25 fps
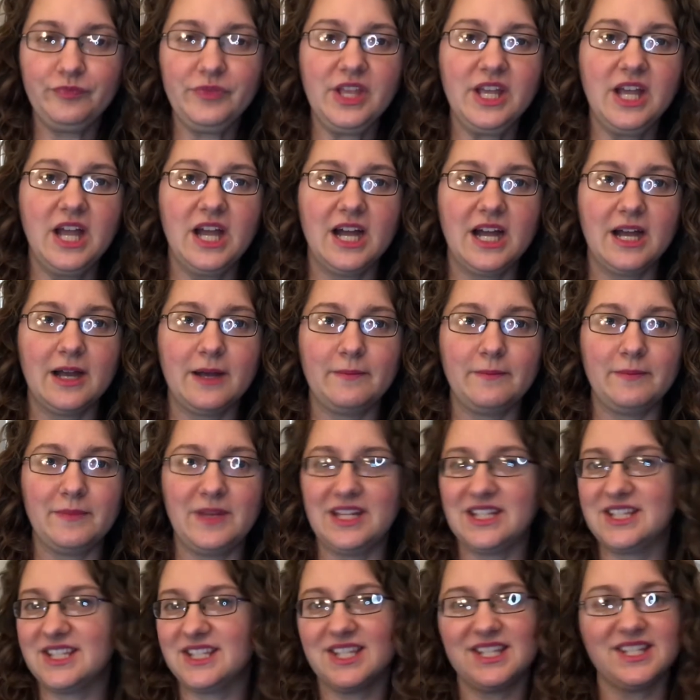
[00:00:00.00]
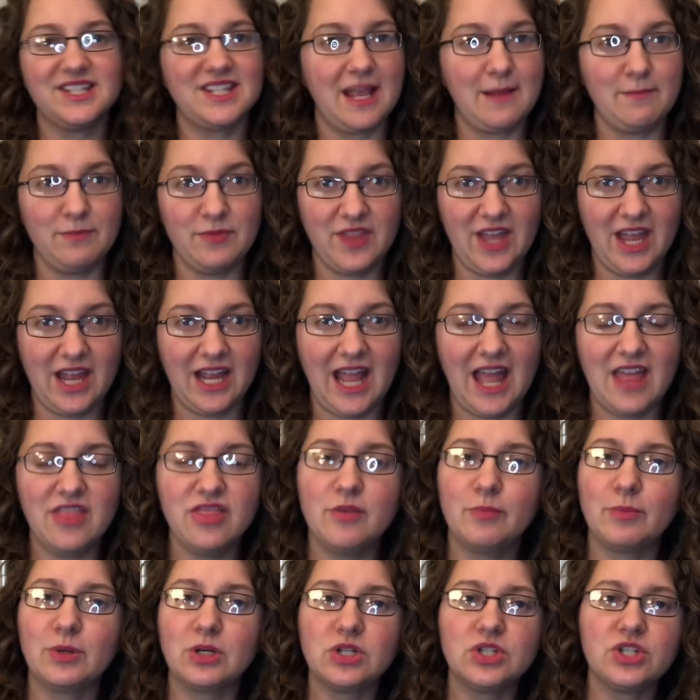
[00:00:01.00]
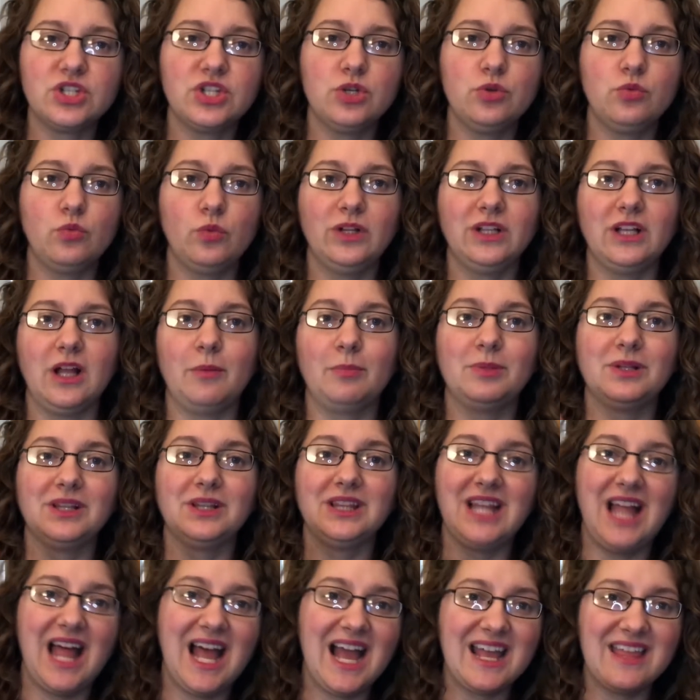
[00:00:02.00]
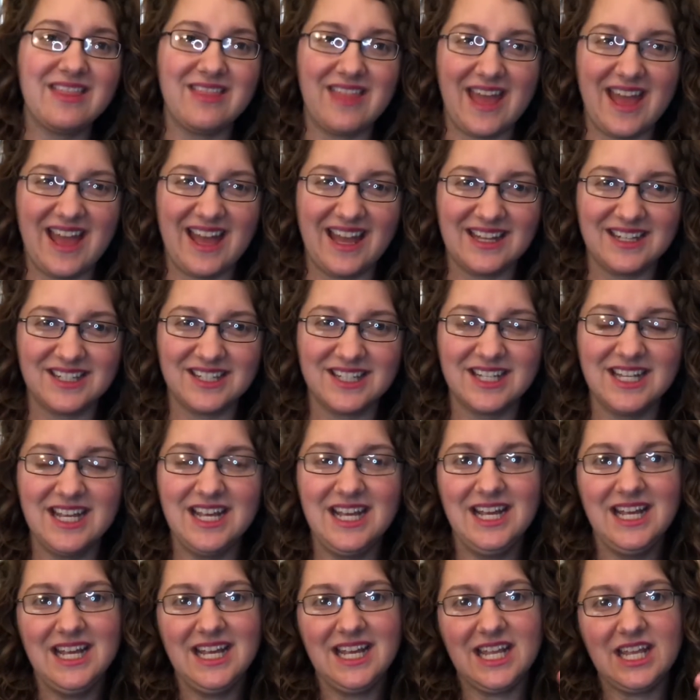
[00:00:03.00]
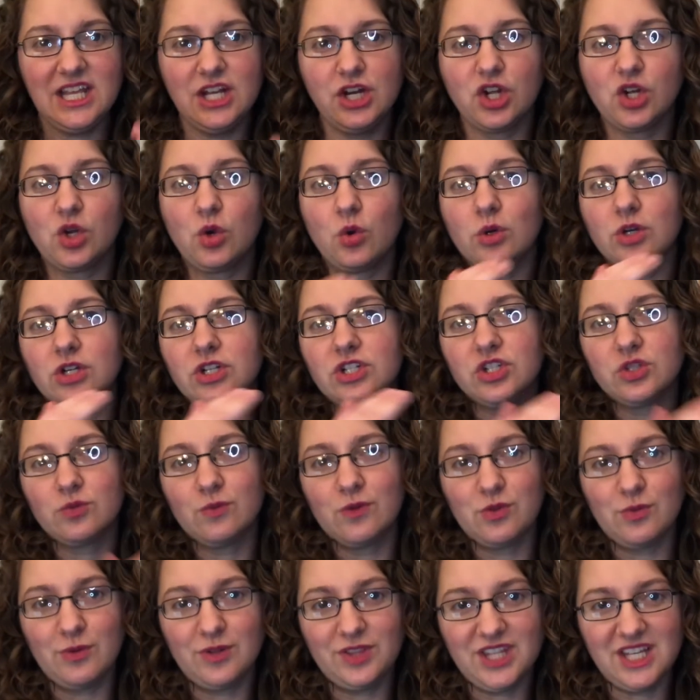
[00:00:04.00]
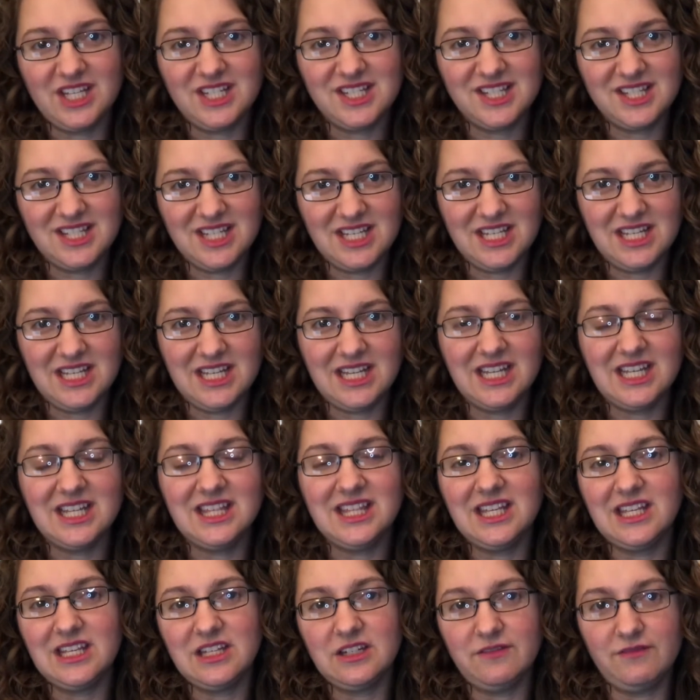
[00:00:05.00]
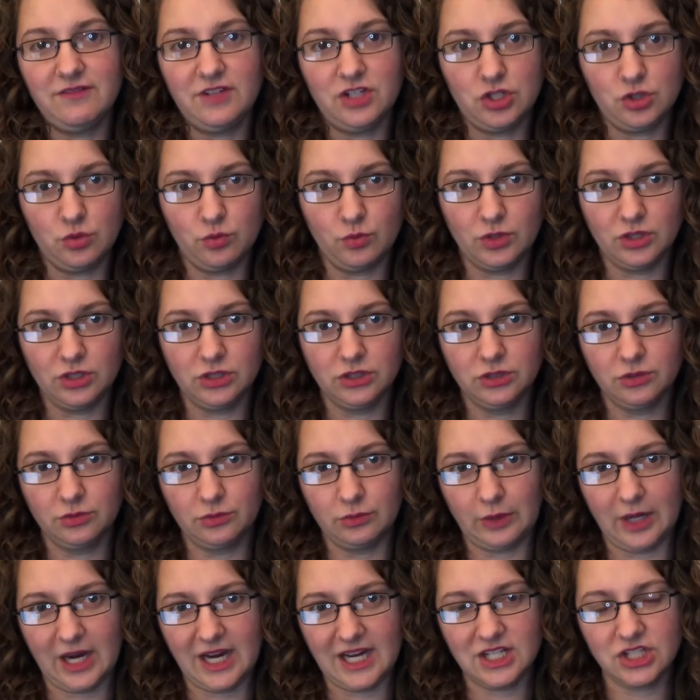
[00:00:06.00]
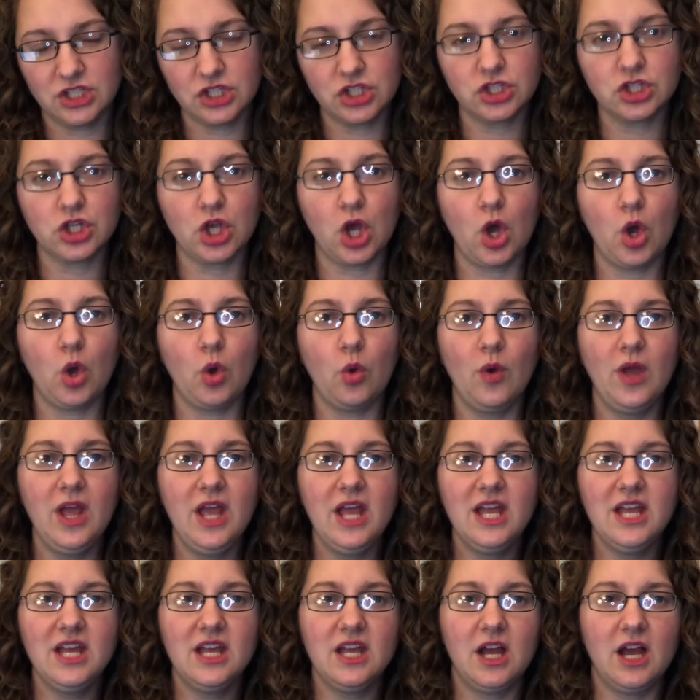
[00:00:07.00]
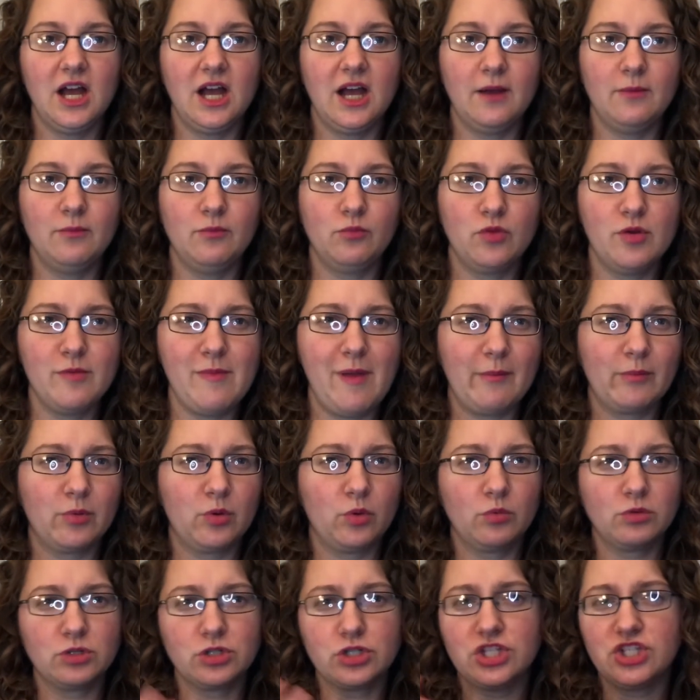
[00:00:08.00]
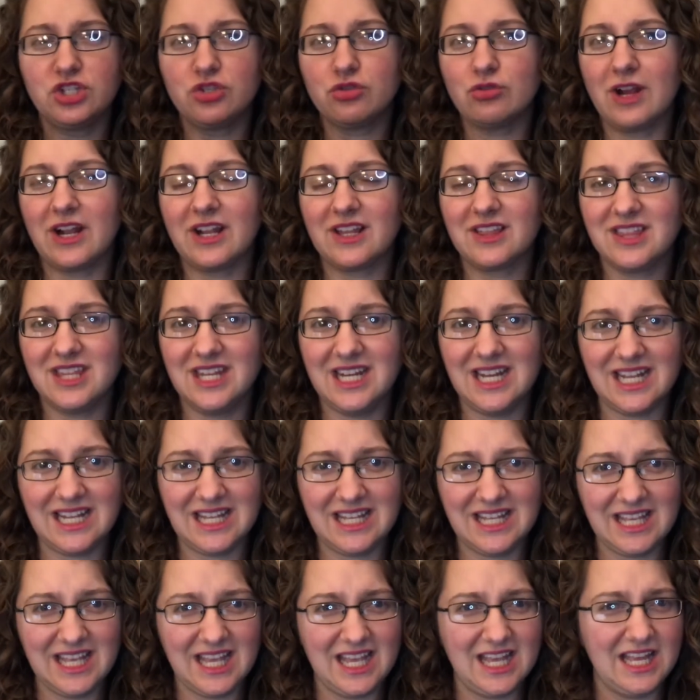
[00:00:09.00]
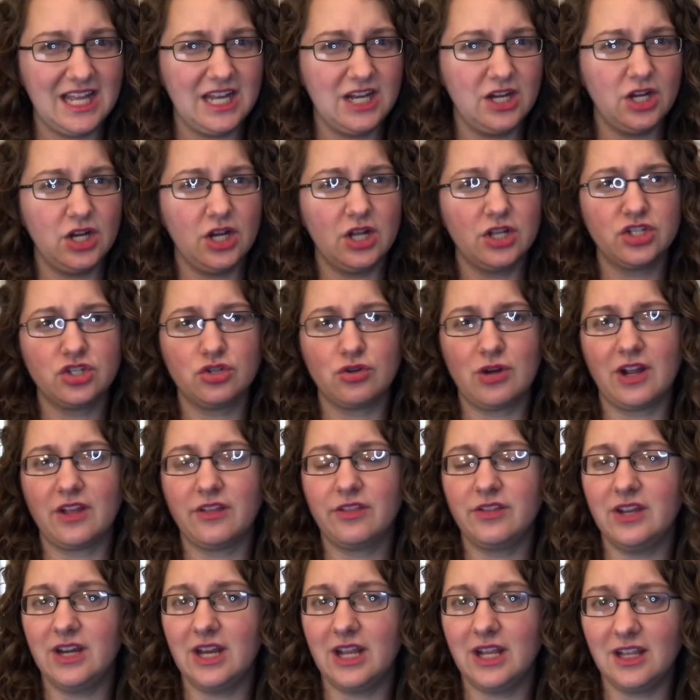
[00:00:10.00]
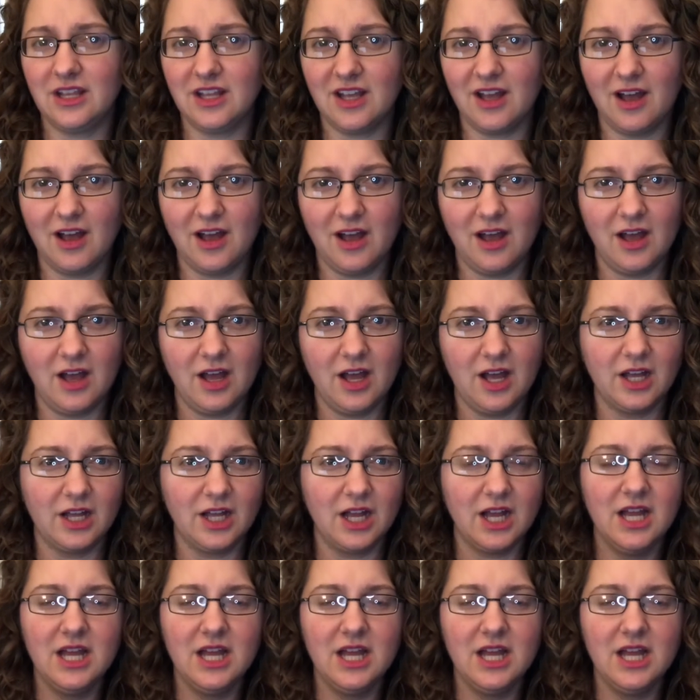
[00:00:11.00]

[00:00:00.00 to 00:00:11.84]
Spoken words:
It's the same thing. And the person will apply that in accordance with what they see in the individual, right? So remember, we're strengthening yin, strengthening yang,